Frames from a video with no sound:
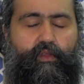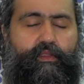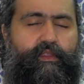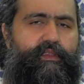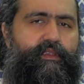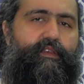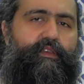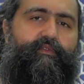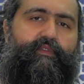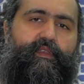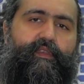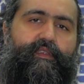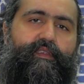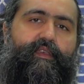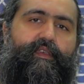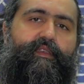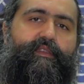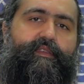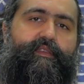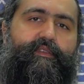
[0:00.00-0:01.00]
On the surface,
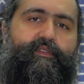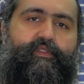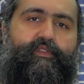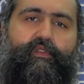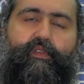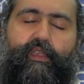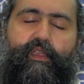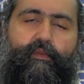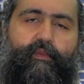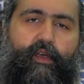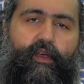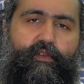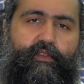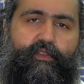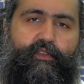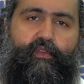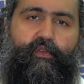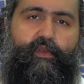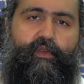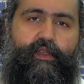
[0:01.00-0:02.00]
it's a story about
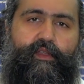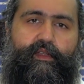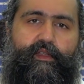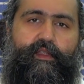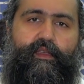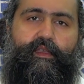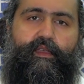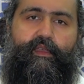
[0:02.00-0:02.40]
student